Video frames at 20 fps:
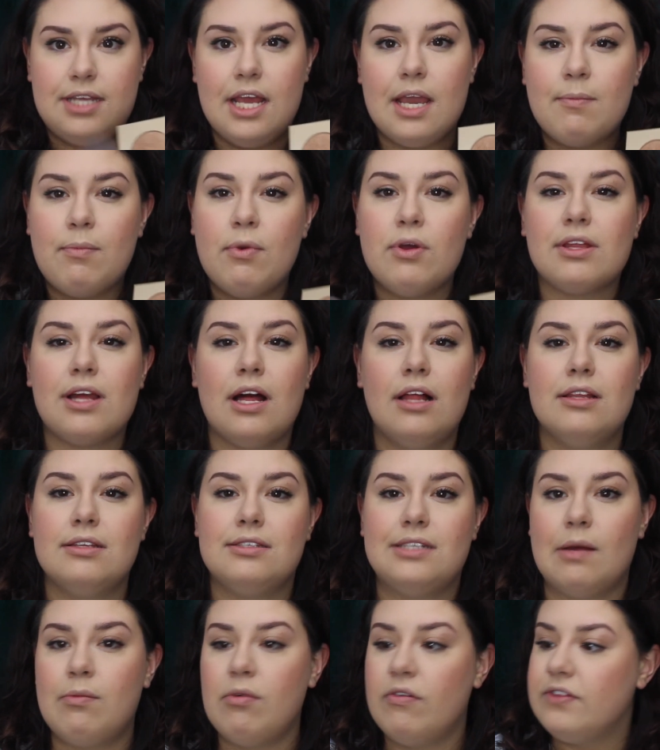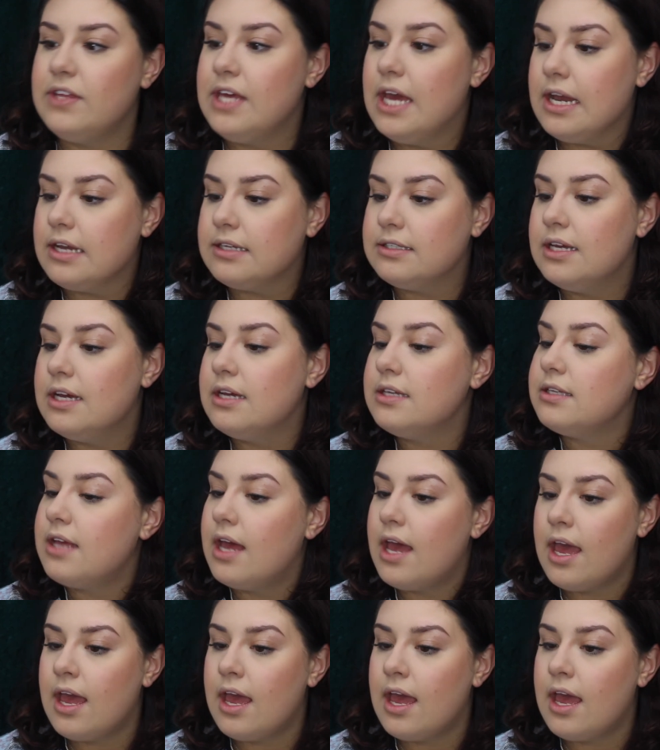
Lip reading: take both colors, tap off the excess,